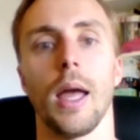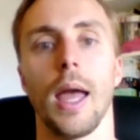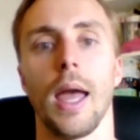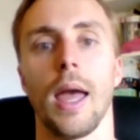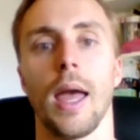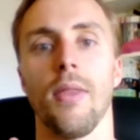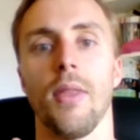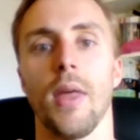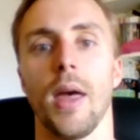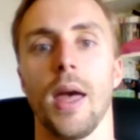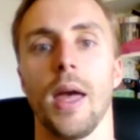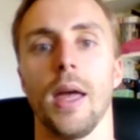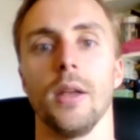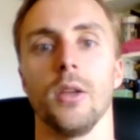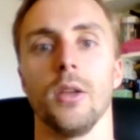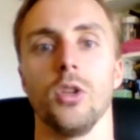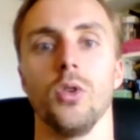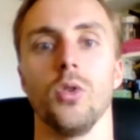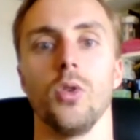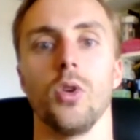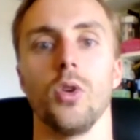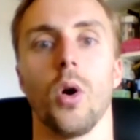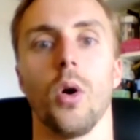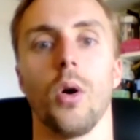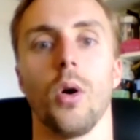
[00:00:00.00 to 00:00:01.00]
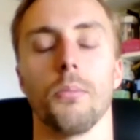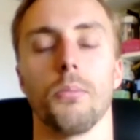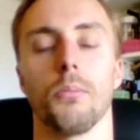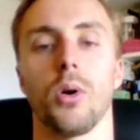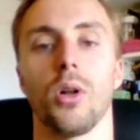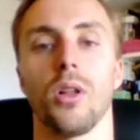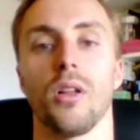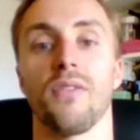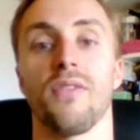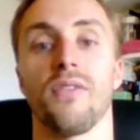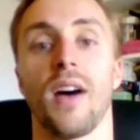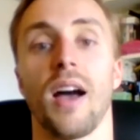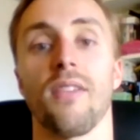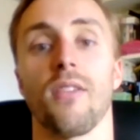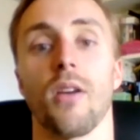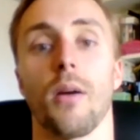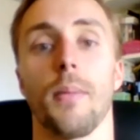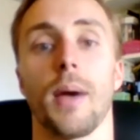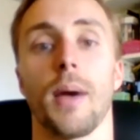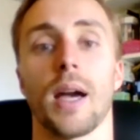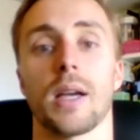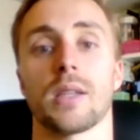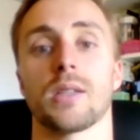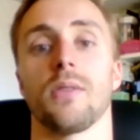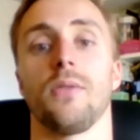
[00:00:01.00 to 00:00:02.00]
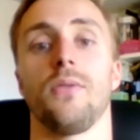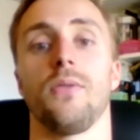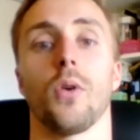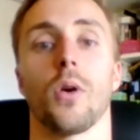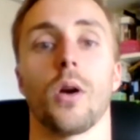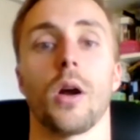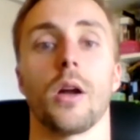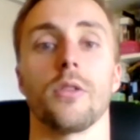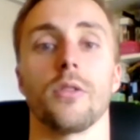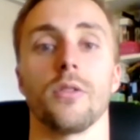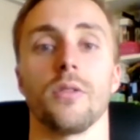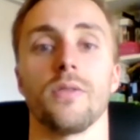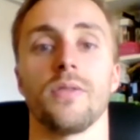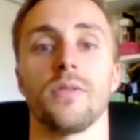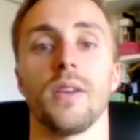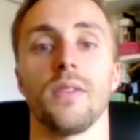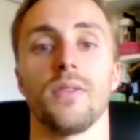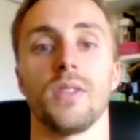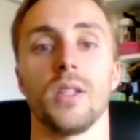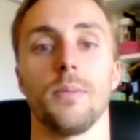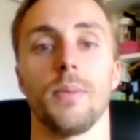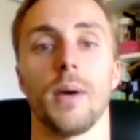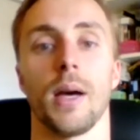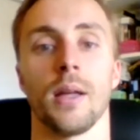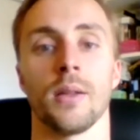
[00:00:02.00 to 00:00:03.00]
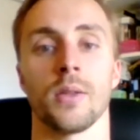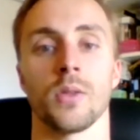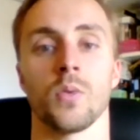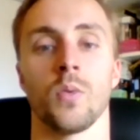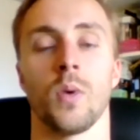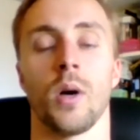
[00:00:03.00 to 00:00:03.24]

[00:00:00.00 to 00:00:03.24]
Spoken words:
and then you go and pull a 5 rep max of 450 pounds,